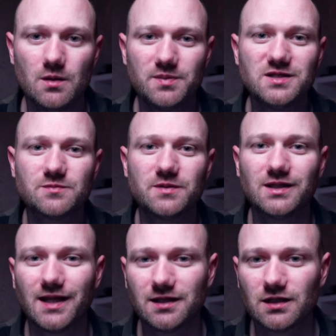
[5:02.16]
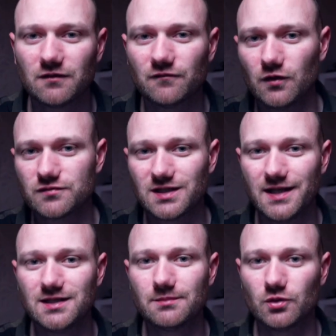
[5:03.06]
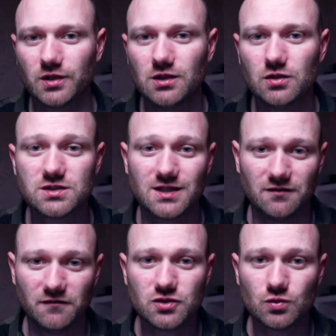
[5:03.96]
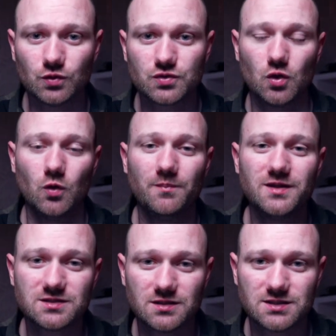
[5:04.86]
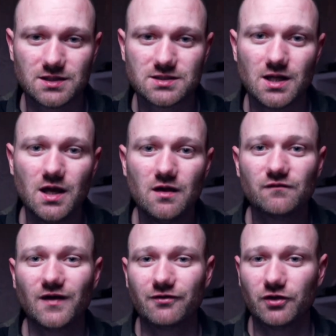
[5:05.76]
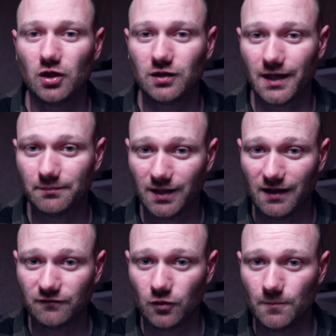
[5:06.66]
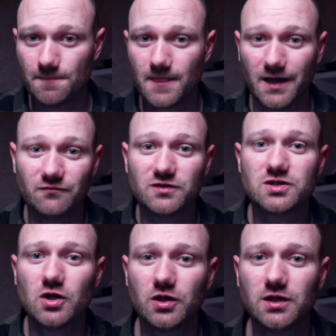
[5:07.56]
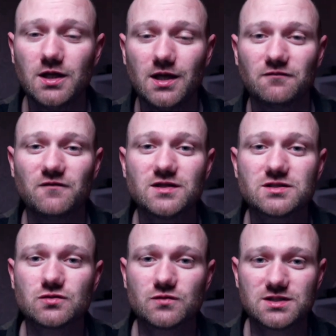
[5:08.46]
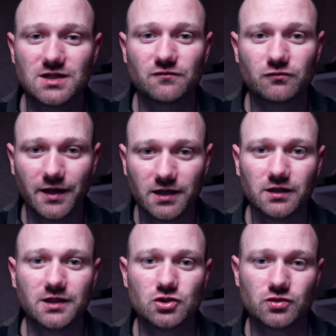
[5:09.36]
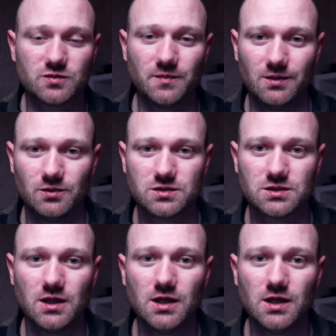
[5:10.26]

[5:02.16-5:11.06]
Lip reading: P2P lending involves lending money to individuals or businesses via an online platform, and in return, investors receive regular interest payments.